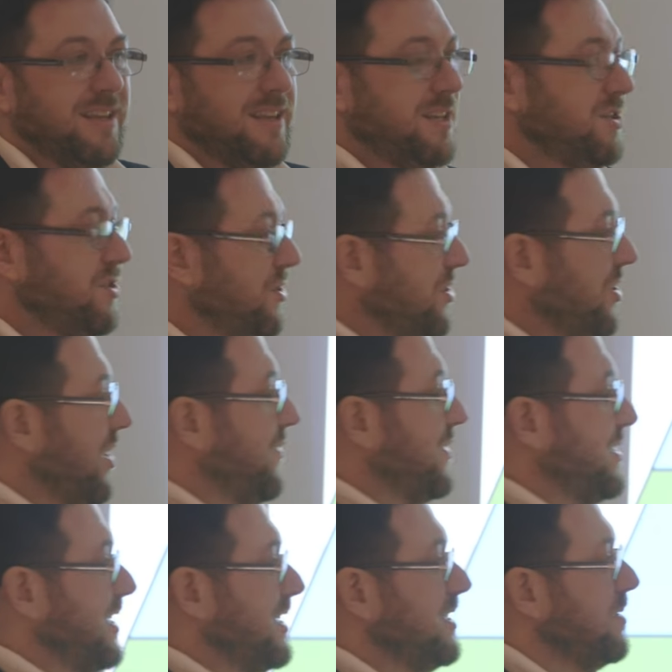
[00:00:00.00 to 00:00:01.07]
There's two
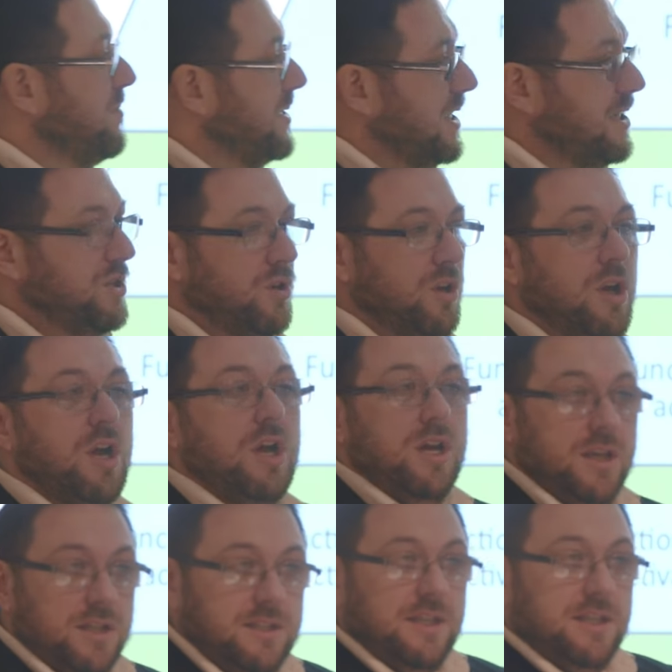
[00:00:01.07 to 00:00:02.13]
nervous systems. There's your
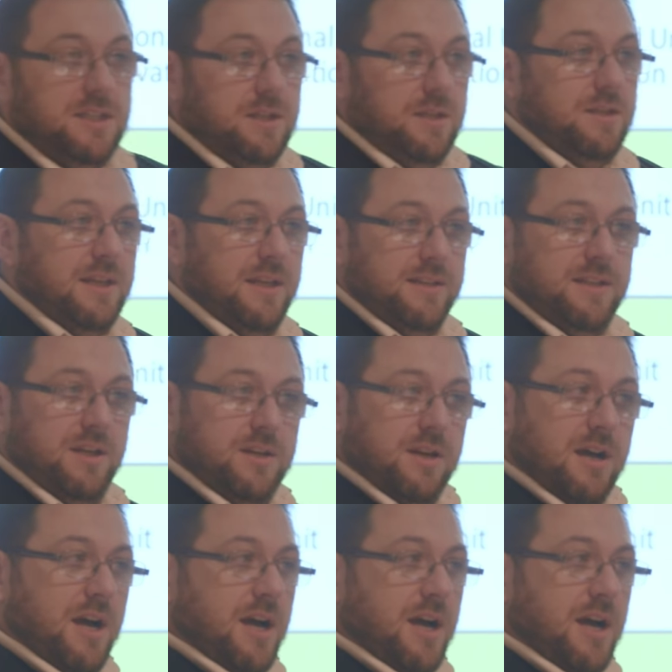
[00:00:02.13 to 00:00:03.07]
sympathetic